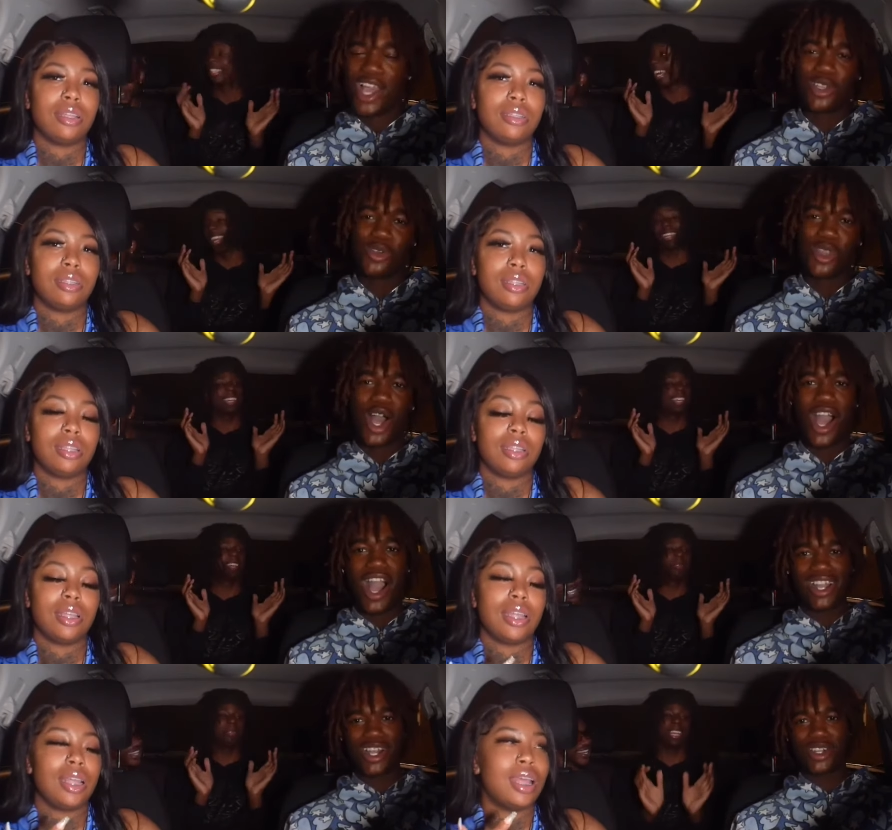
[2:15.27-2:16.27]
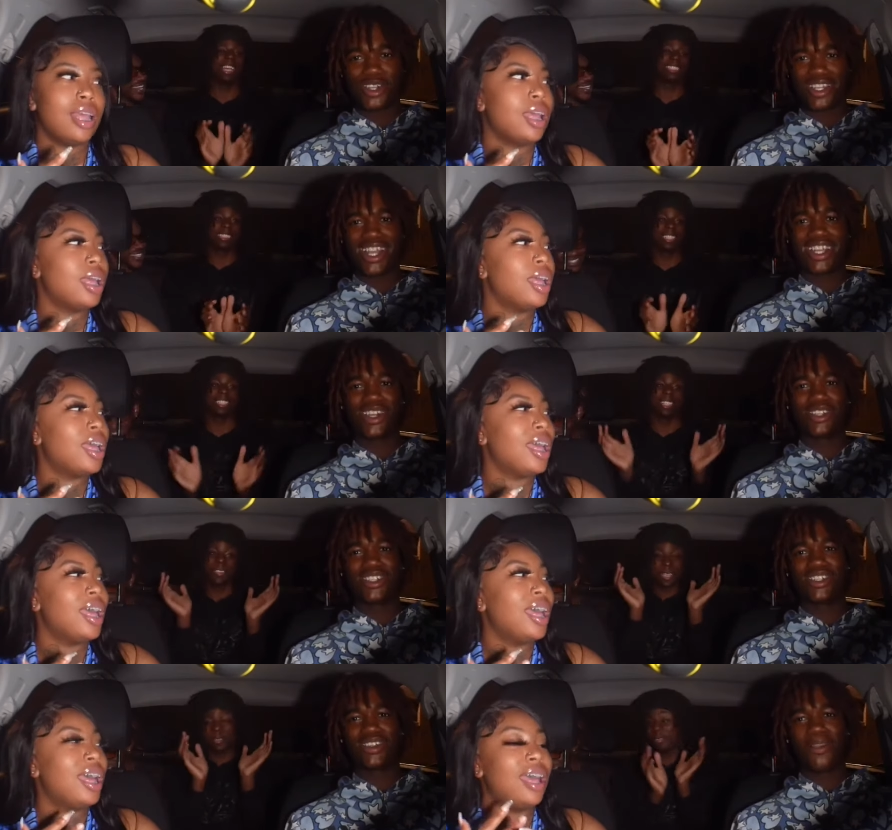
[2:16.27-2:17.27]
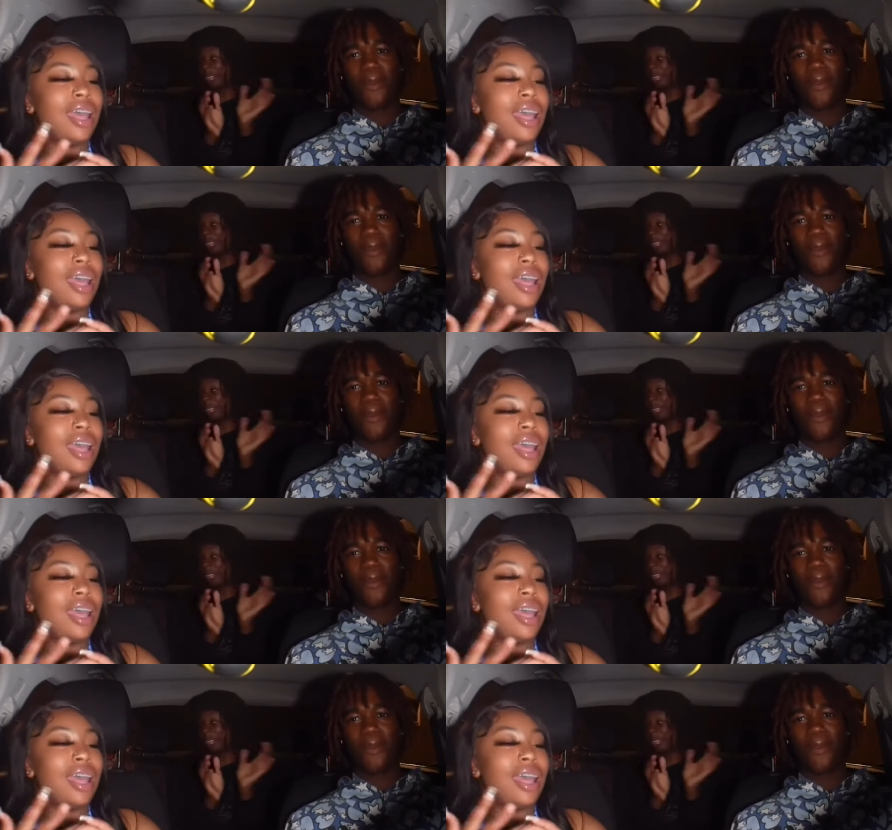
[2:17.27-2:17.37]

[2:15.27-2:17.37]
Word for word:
Speaker 1: I ain't gonna lie. I got. Be honest, I, I ain't never had no